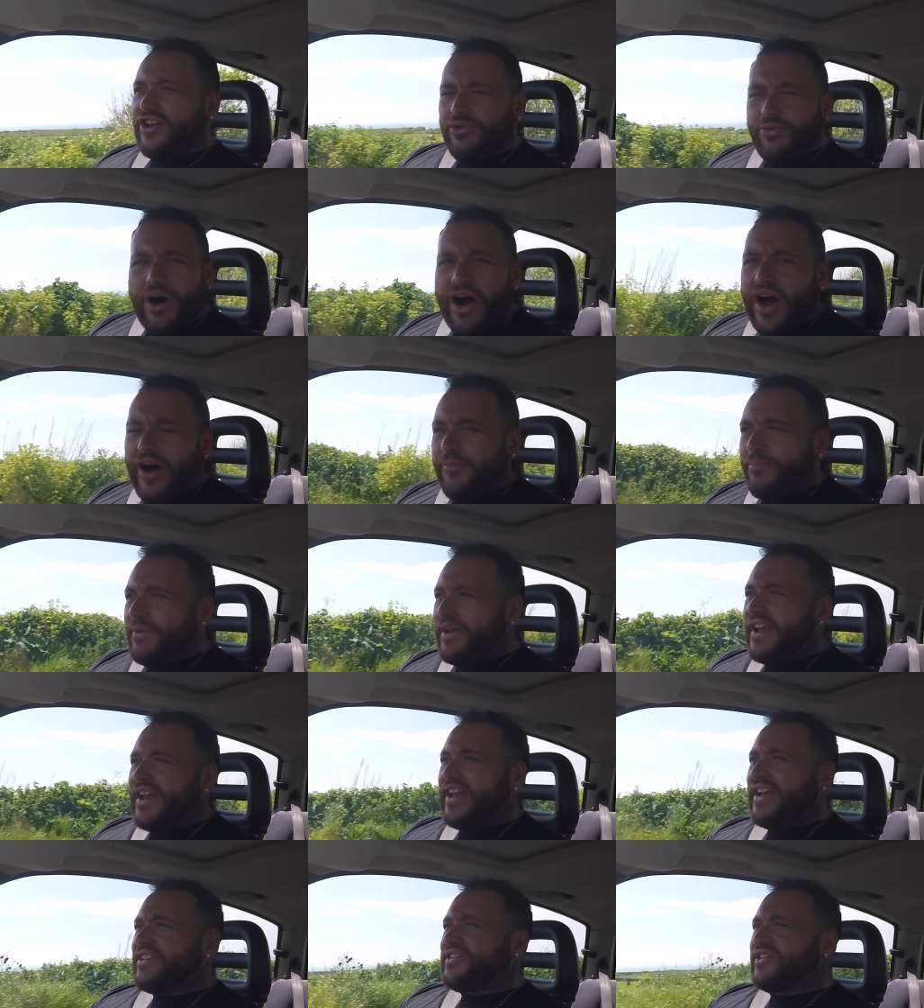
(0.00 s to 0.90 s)
you up.
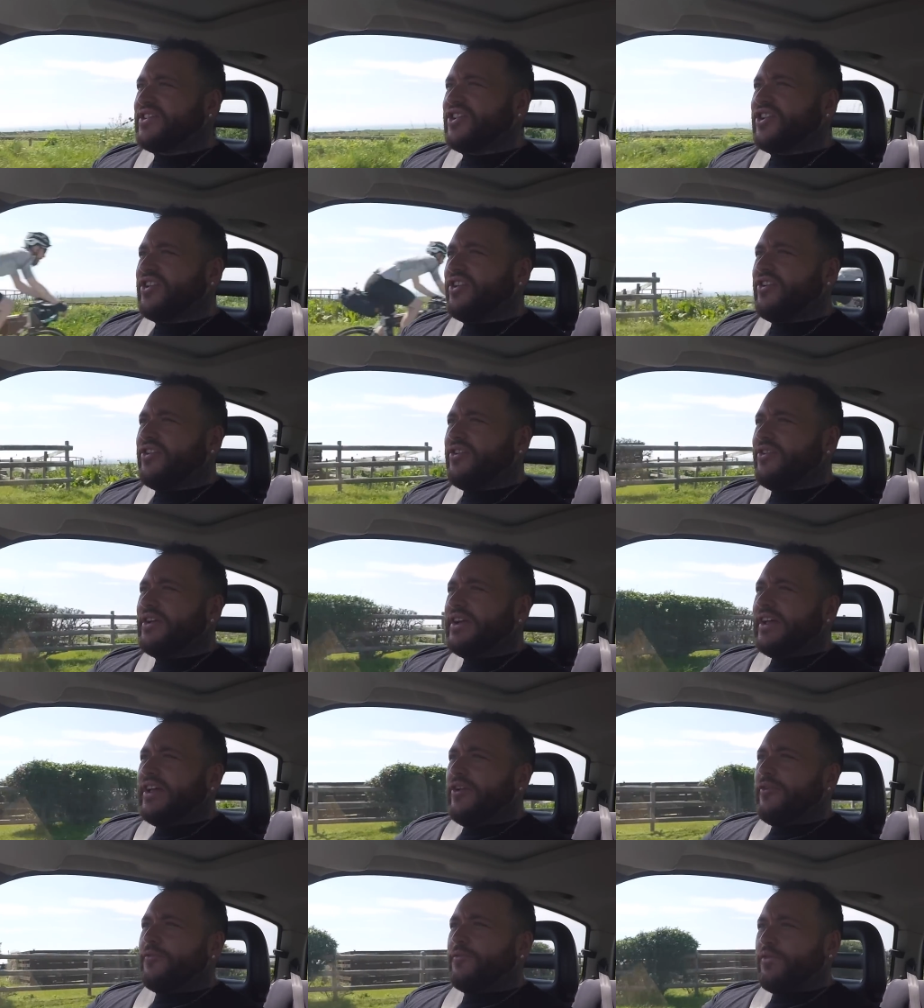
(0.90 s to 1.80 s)
It isn't going to
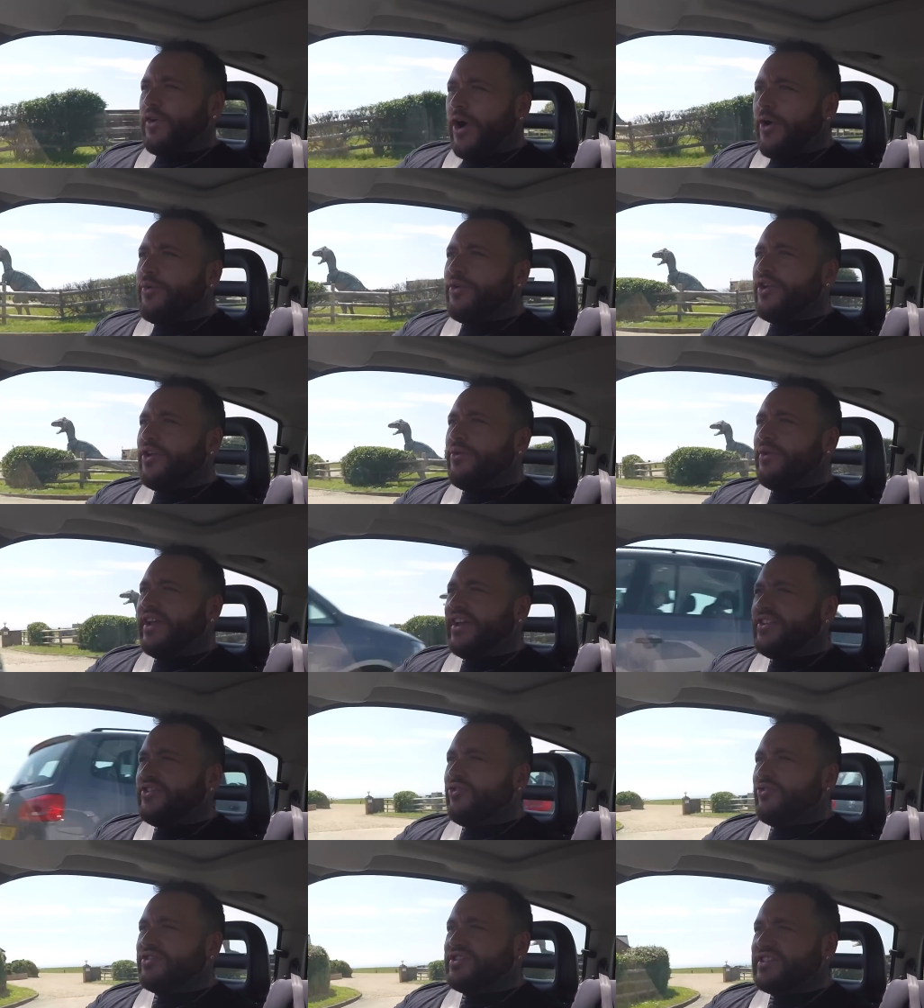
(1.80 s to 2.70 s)
throw you
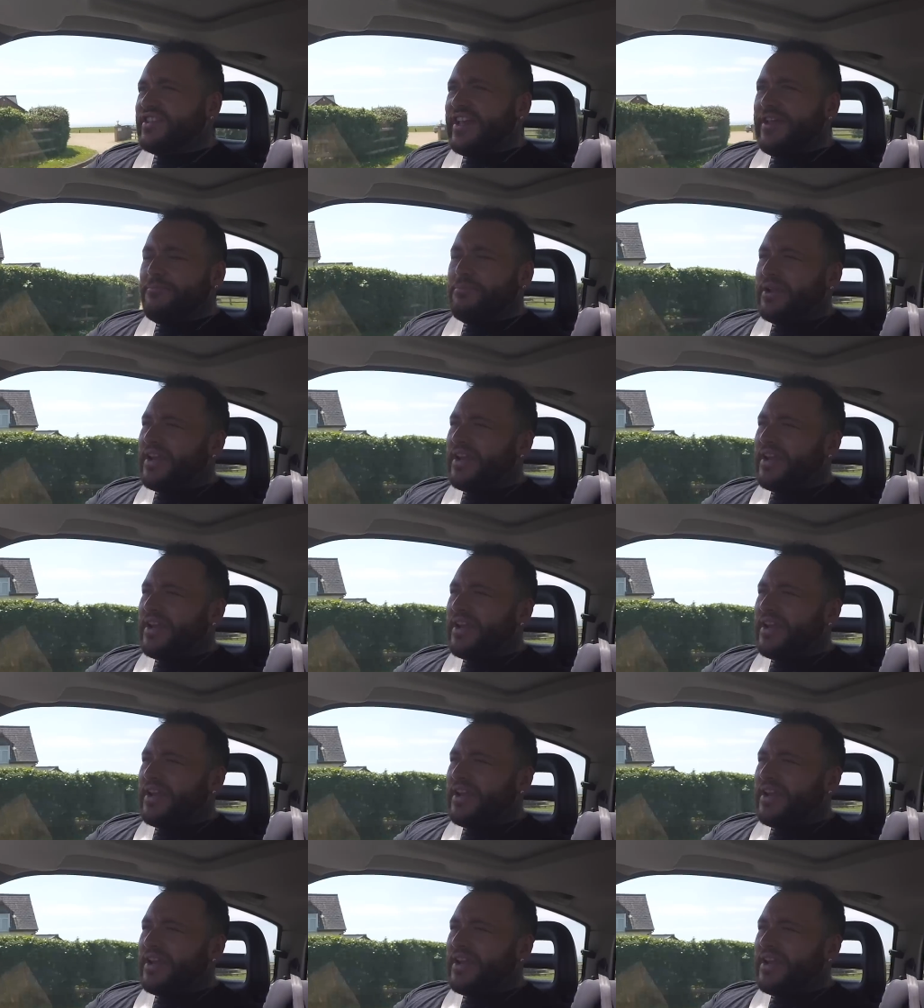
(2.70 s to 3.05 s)
in your seat,